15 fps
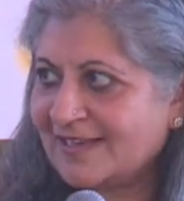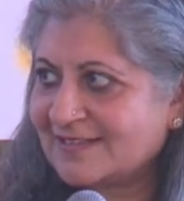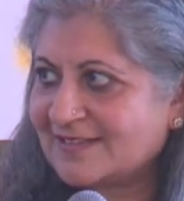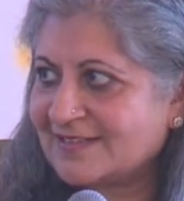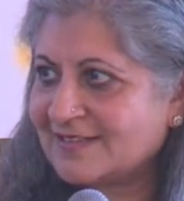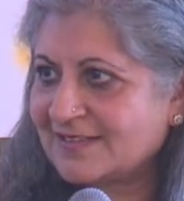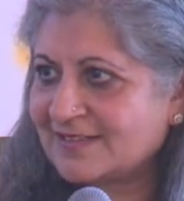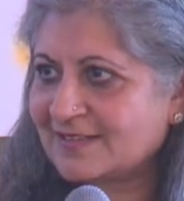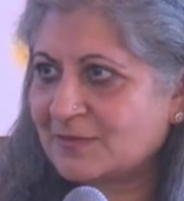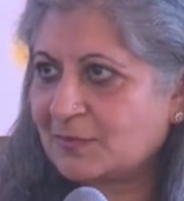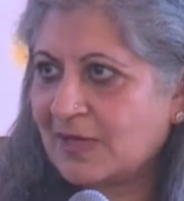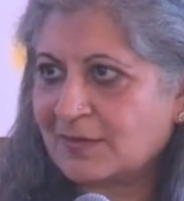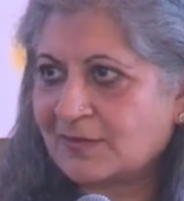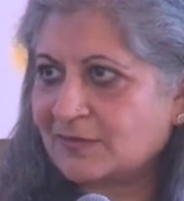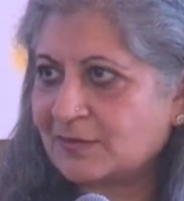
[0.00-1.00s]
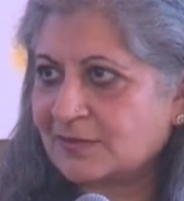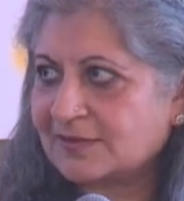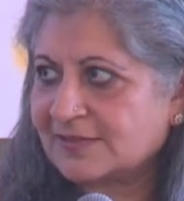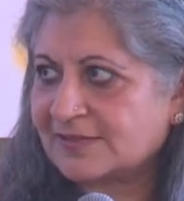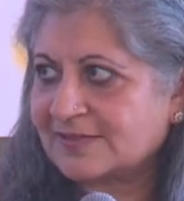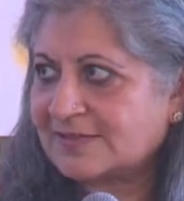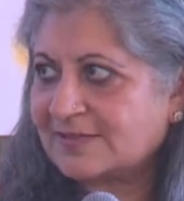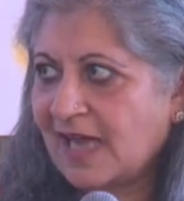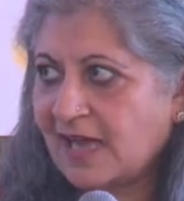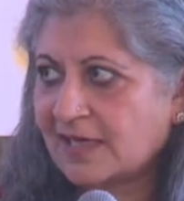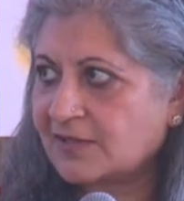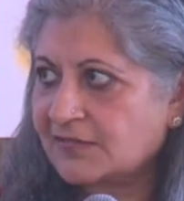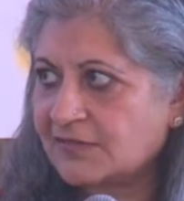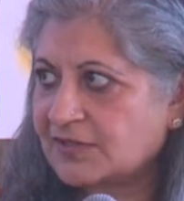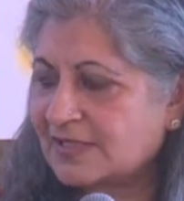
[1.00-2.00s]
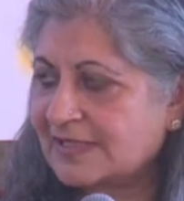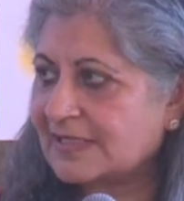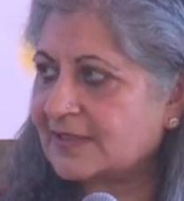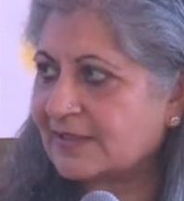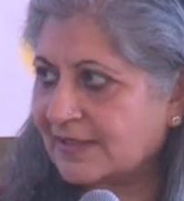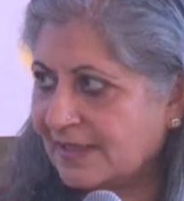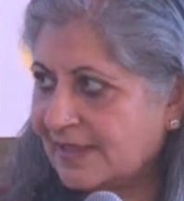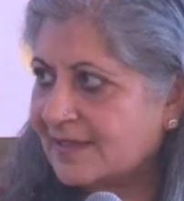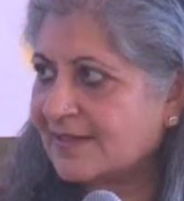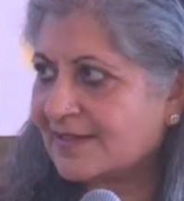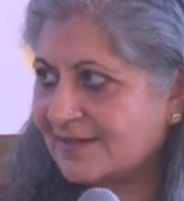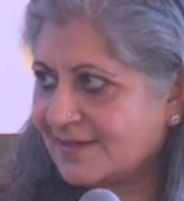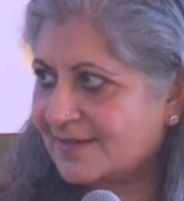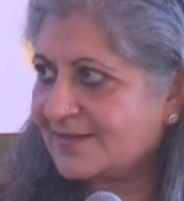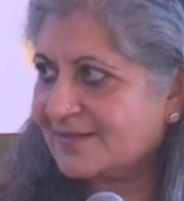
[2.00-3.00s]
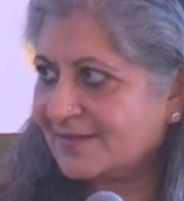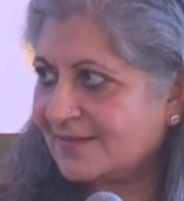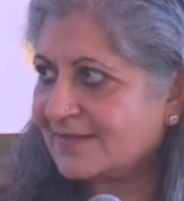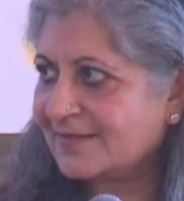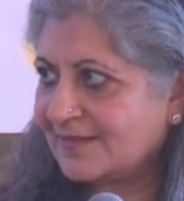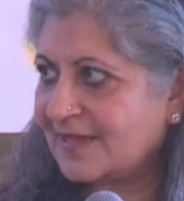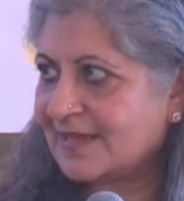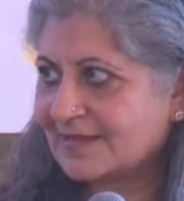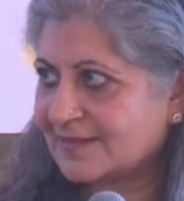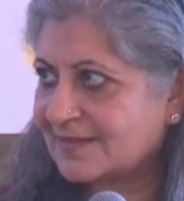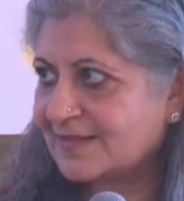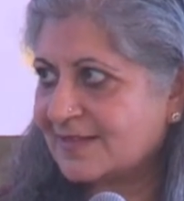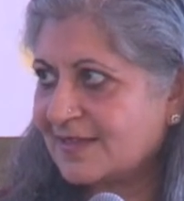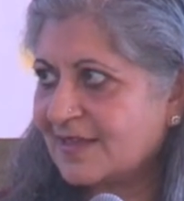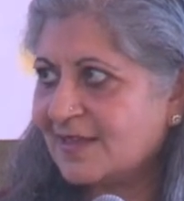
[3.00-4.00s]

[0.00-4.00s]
It's just one of those artificially created things.